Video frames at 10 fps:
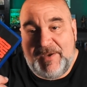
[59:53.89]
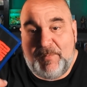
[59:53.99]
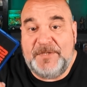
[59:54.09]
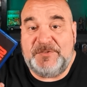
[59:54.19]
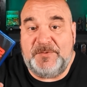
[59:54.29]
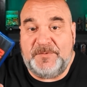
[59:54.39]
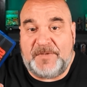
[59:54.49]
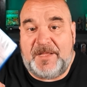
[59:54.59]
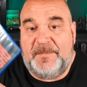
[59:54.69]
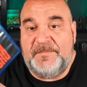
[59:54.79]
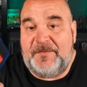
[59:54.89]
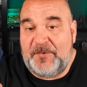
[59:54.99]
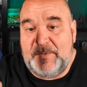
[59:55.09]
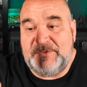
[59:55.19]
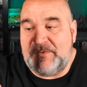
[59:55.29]
the
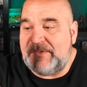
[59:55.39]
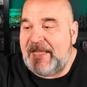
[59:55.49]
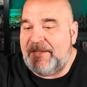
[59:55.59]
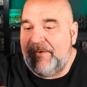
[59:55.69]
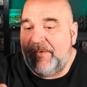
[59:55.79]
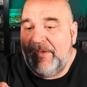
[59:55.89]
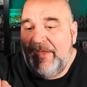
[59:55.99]
original Psycho.